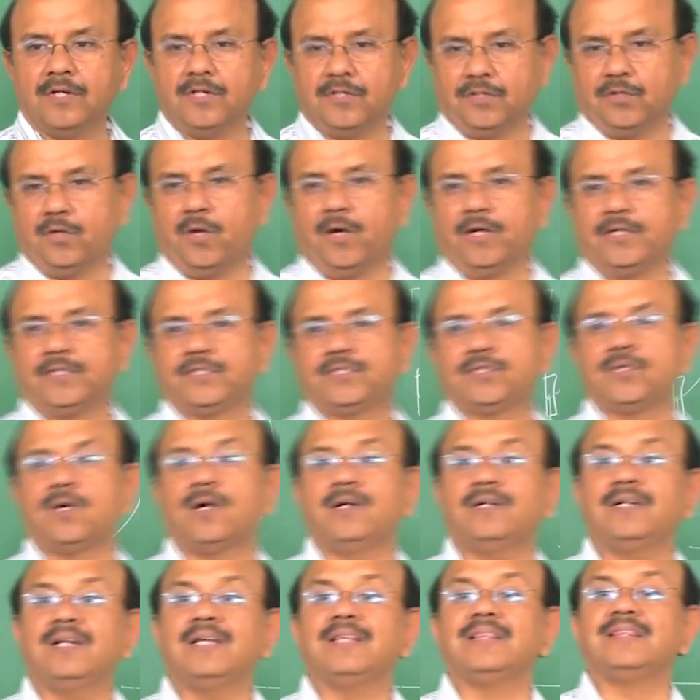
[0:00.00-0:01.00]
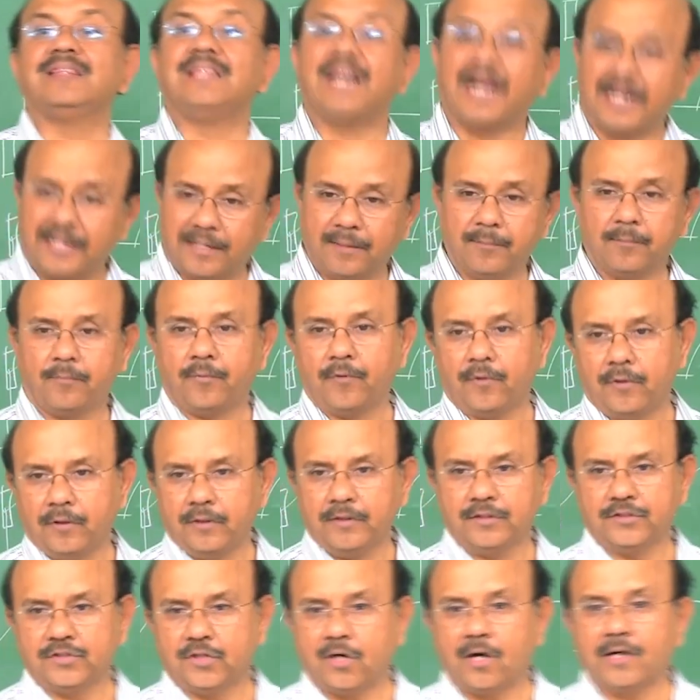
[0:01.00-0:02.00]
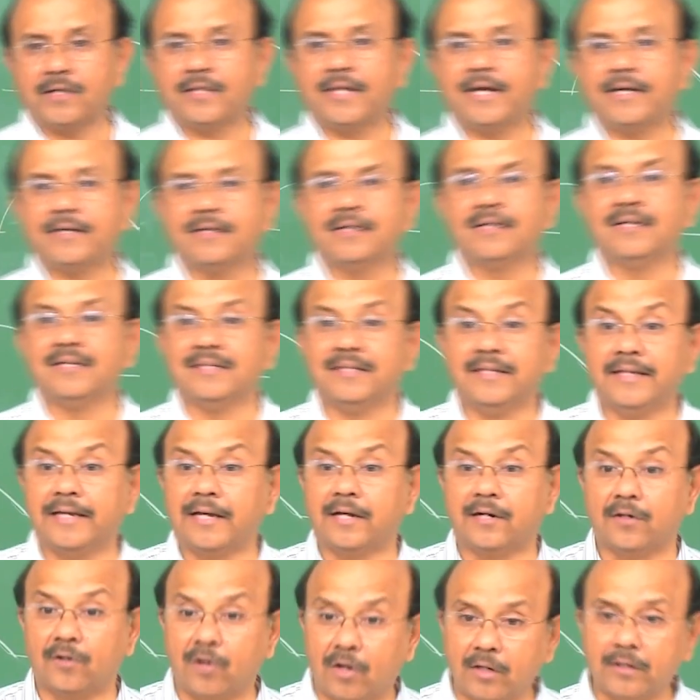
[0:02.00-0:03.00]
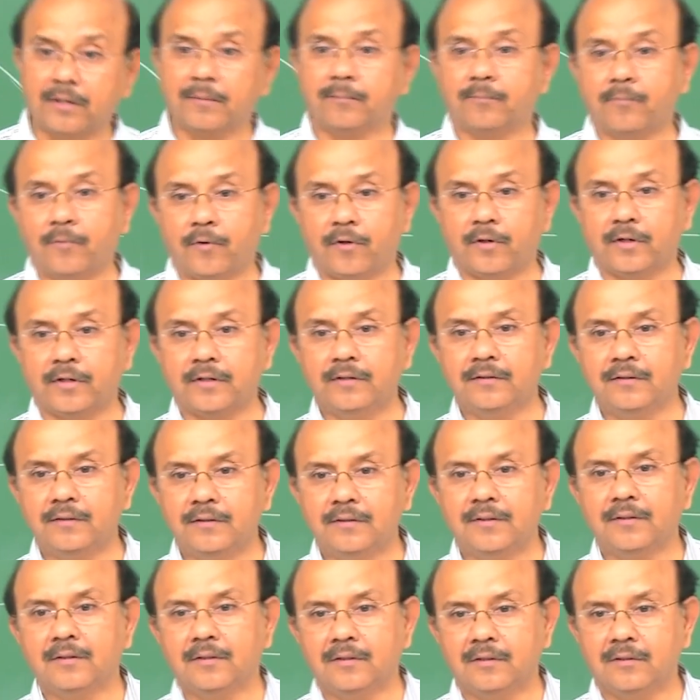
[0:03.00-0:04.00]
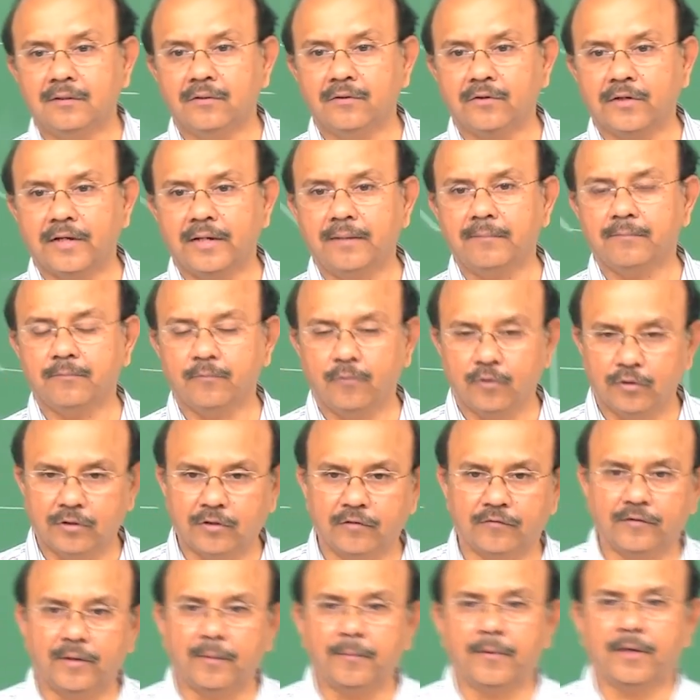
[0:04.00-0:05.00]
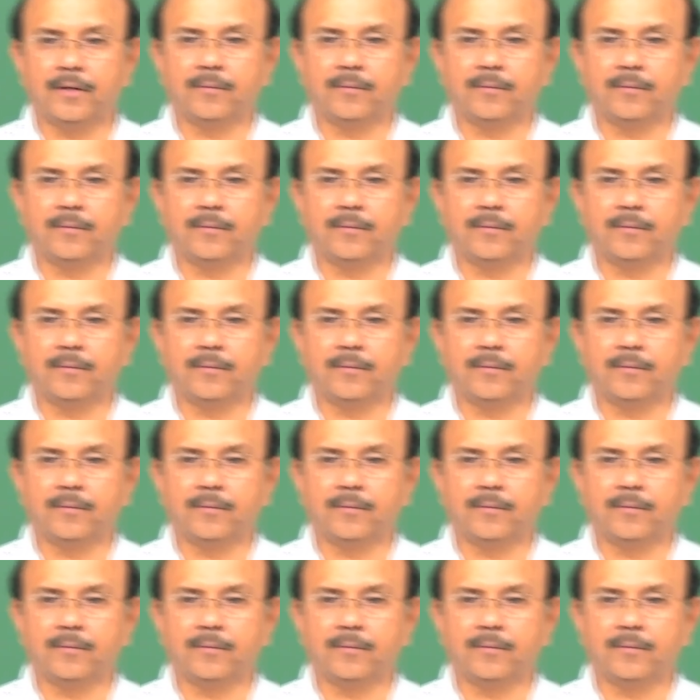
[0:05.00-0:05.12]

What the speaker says: Yaw is not that important. It's not that they are not important, okay, both of them are